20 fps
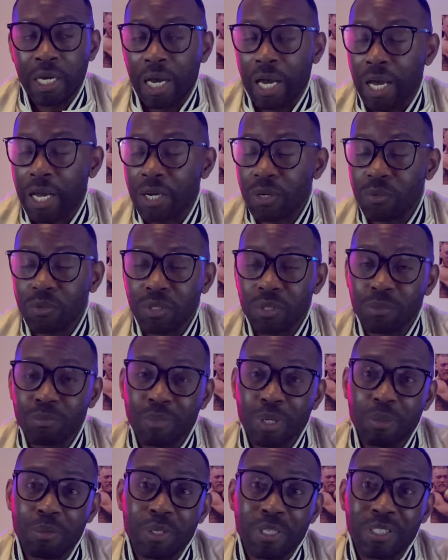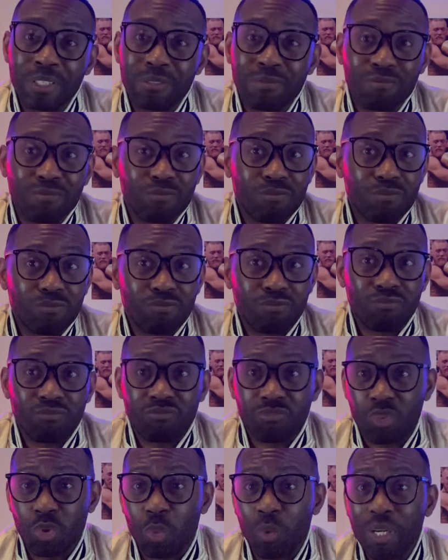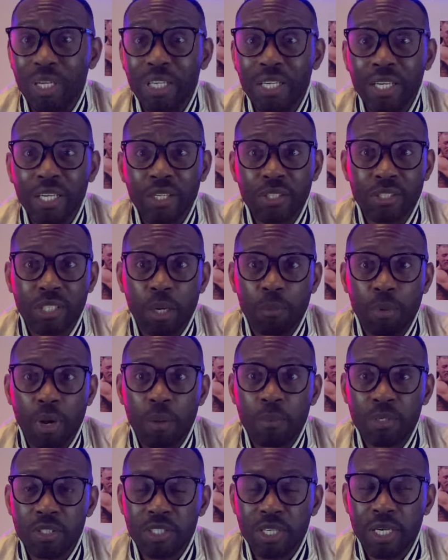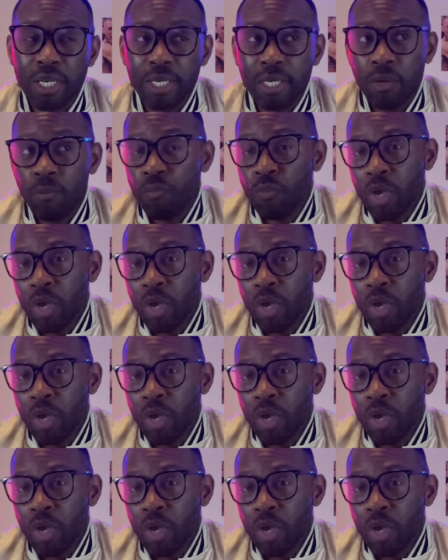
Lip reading: I don't know, maybe 20 years, I'd probably say.